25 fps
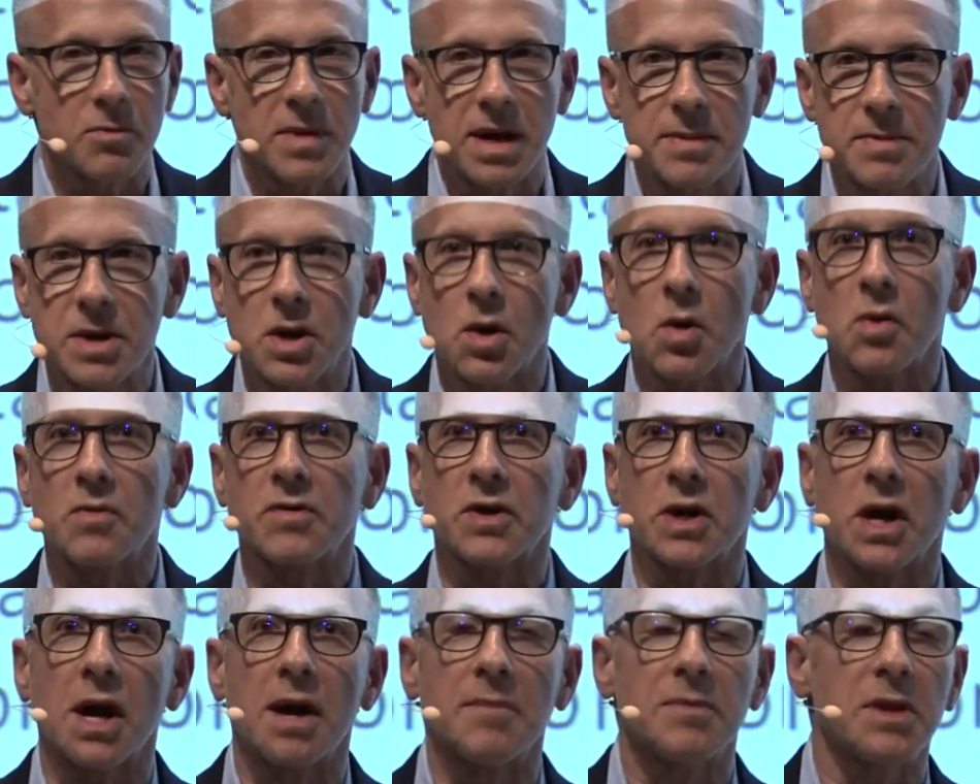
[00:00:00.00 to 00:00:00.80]
maybe
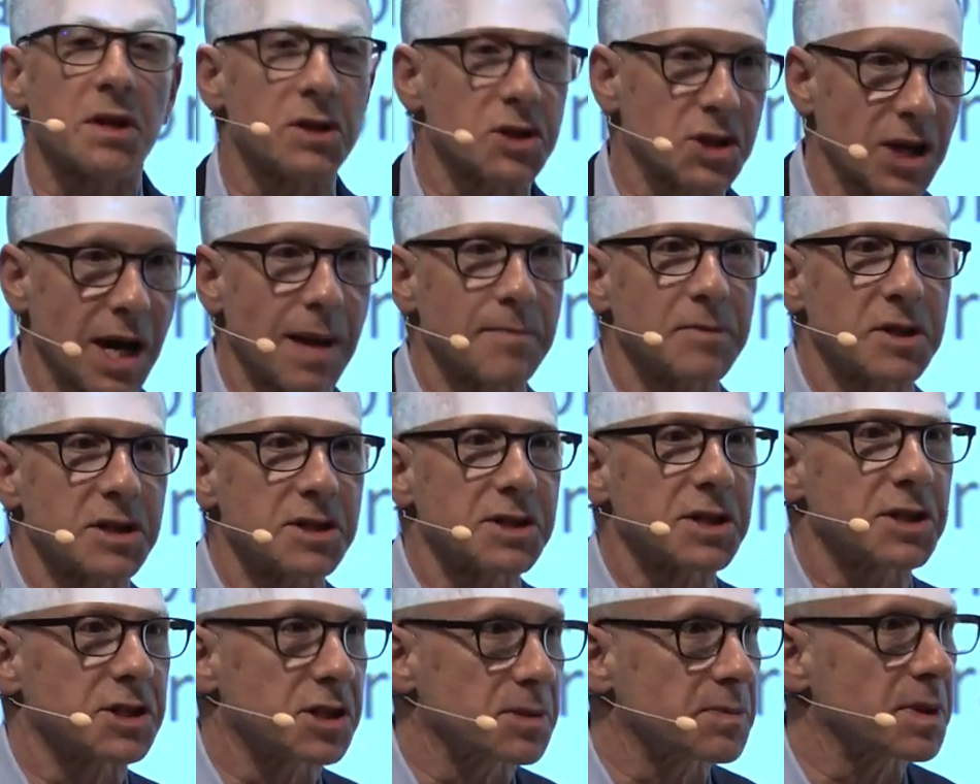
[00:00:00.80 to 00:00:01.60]
overcome their
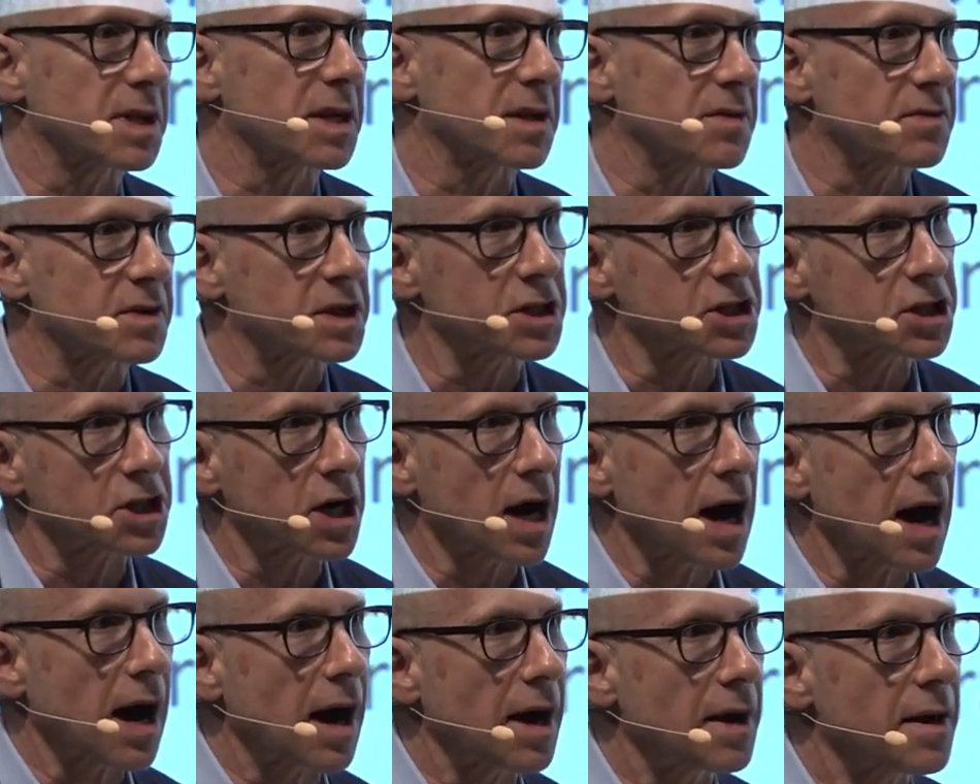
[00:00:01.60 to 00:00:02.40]
skepticism and give it a
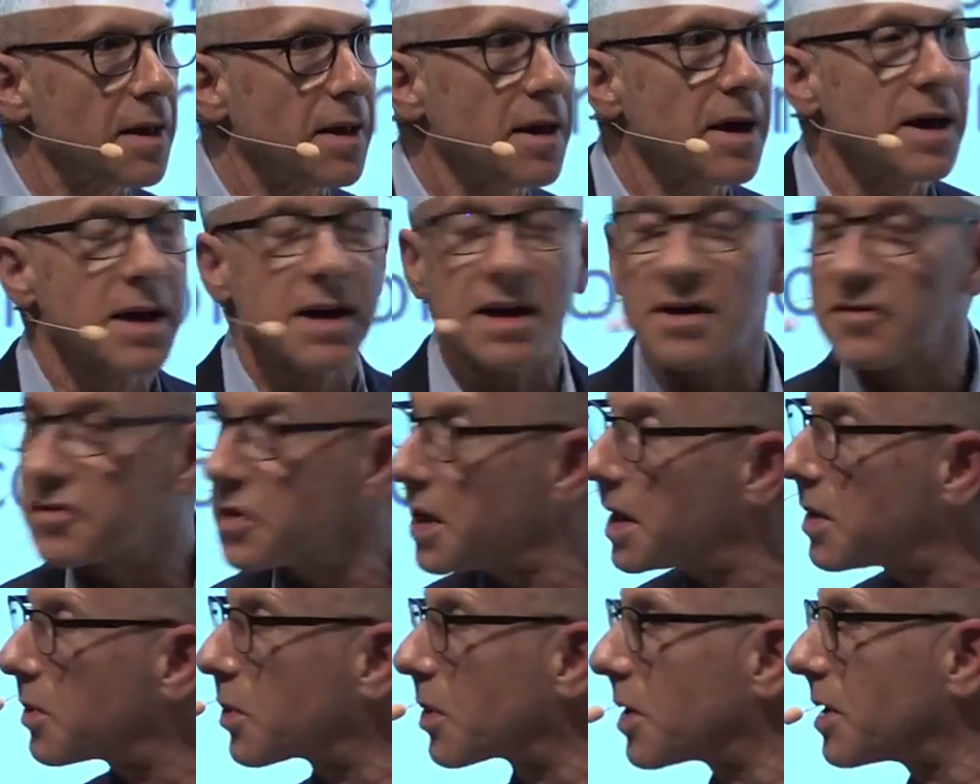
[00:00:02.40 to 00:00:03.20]
shot if
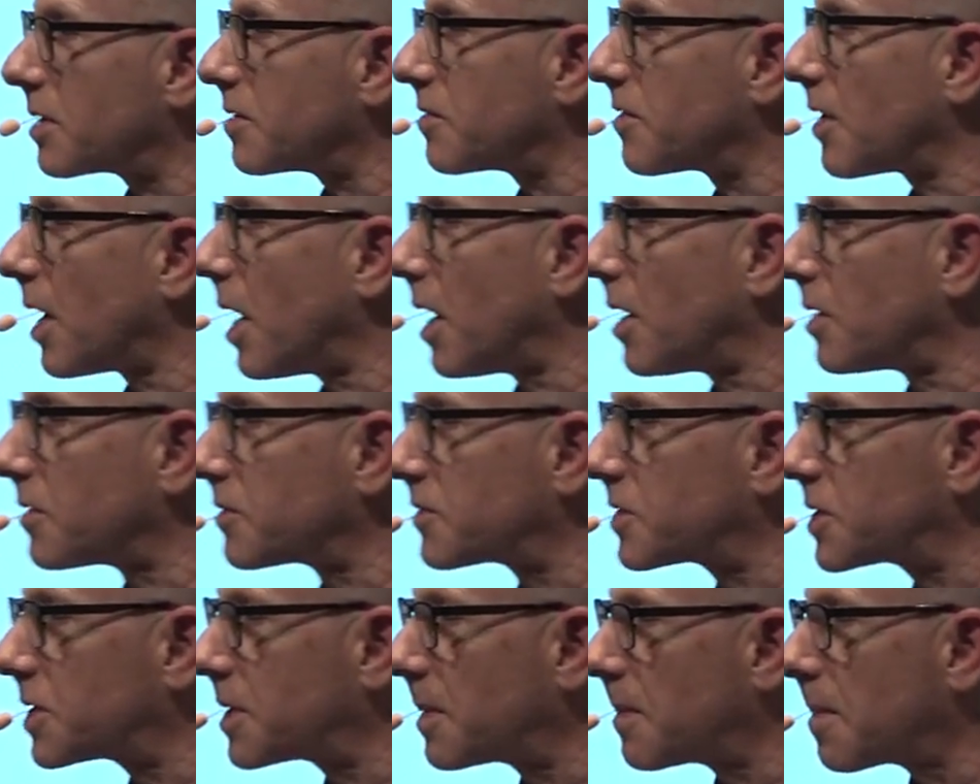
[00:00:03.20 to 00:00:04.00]
they were
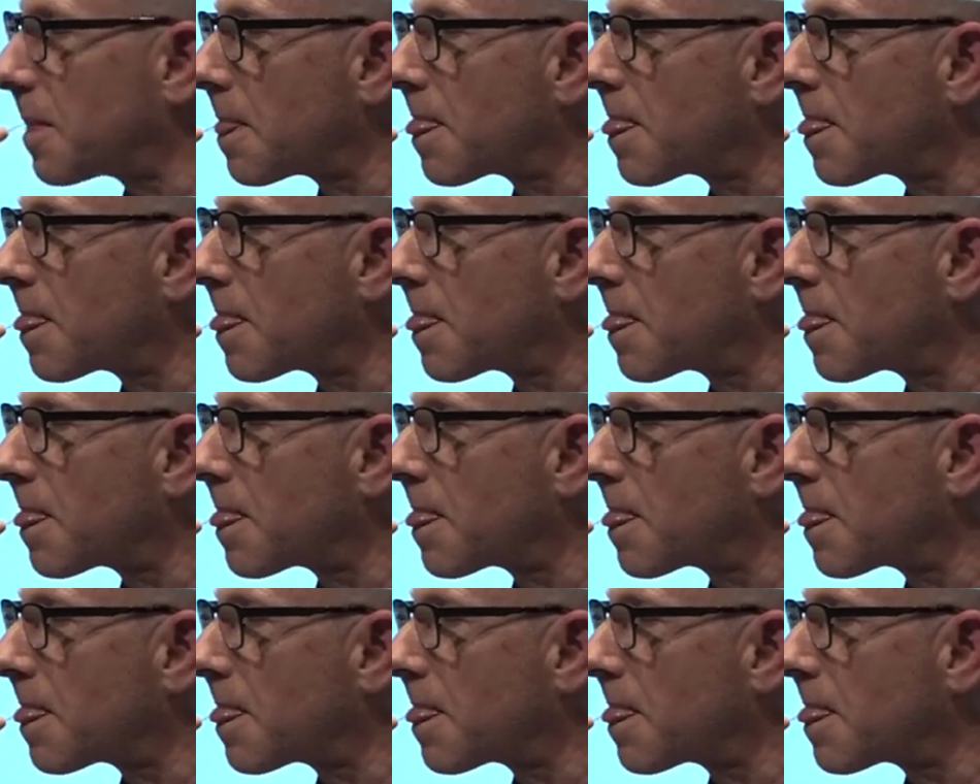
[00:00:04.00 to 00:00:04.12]
involved.